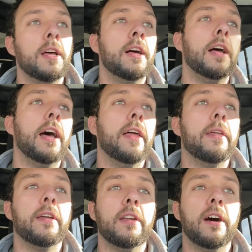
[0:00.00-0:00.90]
And
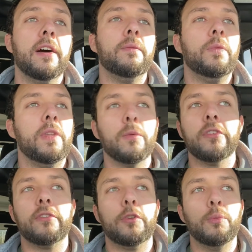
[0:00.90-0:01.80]
then it
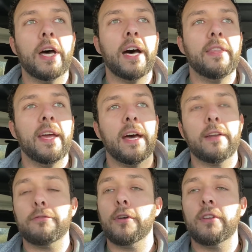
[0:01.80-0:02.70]
wasn't too bad. They had
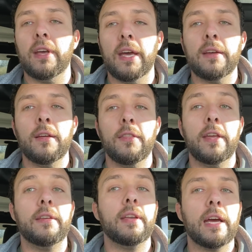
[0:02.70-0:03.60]
it for a day. They
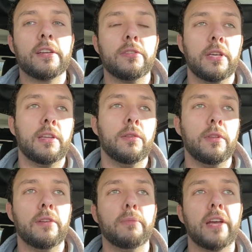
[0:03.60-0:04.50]
did actually
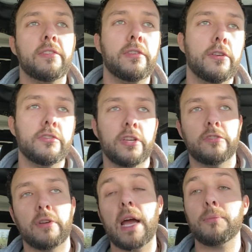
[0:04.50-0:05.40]
leave my Synergy
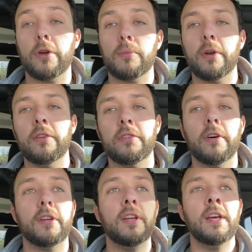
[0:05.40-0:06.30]
track bar brace
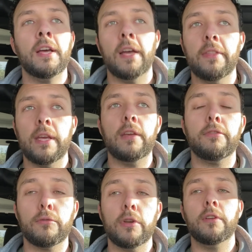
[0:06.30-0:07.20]
on, and they
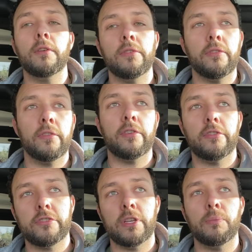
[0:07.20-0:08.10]
even reused the
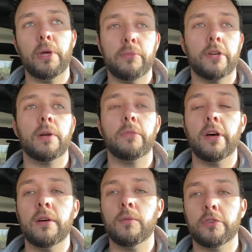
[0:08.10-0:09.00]
Synergy pitman arm
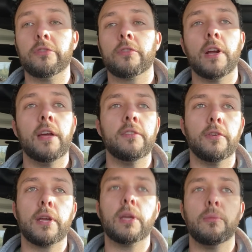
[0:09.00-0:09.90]
nut, which is great, so
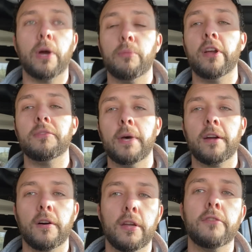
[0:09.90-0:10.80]
I can get my brace
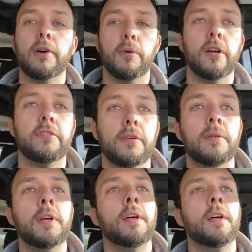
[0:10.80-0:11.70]
back on if I want to.
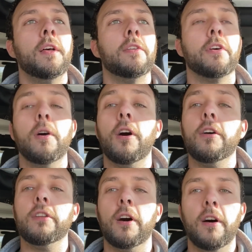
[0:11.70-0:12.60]
So all
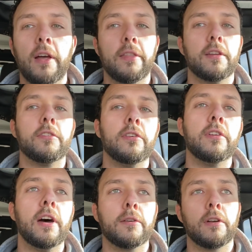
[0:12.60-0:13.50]
in all, I think it turned
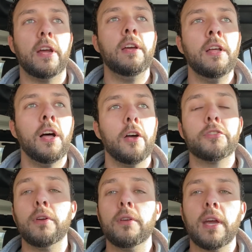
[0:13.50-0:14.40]
out great. I'll
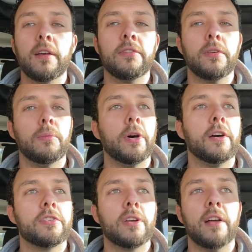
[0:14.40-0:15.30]
show you guys some
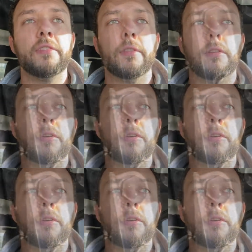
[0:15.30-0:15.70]
shots in the new